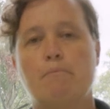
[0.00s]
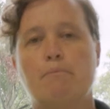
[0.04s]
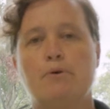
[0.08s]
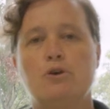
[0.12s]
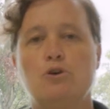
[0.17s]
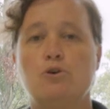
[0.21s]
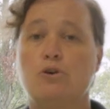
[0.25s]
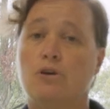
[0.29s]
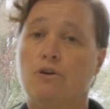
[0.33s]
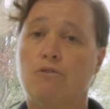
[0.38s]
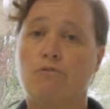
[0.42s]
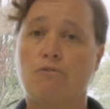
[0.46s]
but
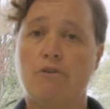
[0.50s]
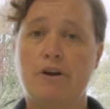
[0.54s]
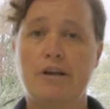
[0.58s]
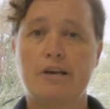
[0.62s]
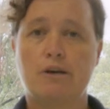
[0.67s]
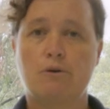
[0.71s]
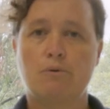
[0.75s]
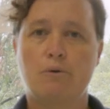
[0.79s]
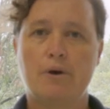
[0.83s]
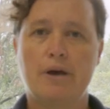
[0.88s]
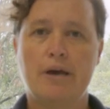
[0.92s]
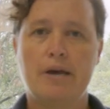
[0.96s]
you can
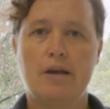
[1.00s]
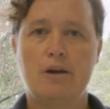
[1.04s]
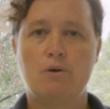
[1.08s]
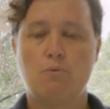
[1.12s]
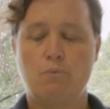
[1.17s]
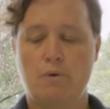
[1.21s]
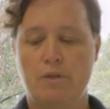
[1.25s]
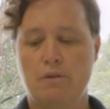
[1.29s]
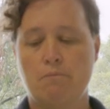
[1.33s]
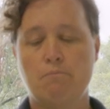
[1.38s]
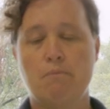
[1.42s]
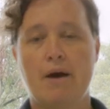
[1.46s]

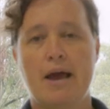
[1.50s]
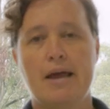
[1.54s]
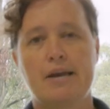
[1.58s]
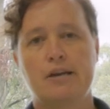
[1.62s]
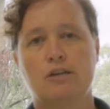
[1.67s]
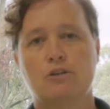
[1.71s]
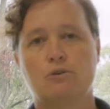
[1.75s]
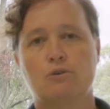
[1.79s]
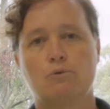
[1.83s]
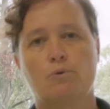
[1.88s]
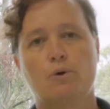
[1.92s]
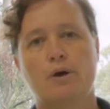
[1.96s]
requeen with a
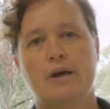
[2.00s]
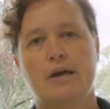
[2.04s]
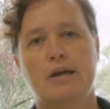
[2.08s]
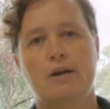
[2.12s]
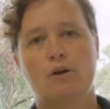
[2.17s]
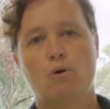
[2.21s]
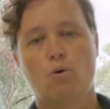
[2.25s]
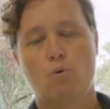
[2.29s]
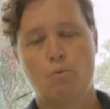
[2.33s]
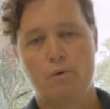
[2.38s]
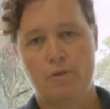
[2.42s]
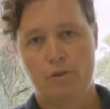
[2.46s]
mated queen
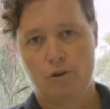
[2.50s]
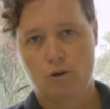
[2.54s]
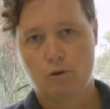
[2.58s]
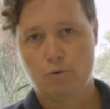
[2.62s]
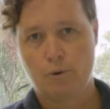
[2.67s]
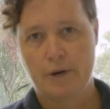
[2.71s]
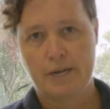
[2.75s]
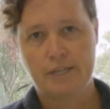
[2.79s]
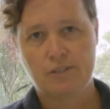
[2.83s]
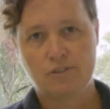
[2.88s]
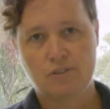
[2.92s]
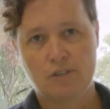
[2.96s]
or with a
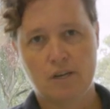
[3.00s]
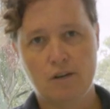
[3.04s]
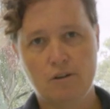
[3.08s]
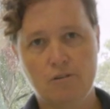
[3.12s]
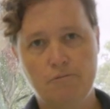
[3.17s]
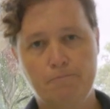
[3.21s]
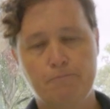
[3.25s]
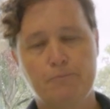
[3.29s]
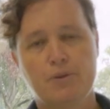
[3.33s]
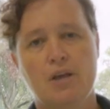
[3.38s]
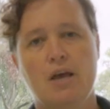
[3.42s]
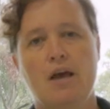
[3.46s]
queen
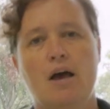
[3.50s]
cell,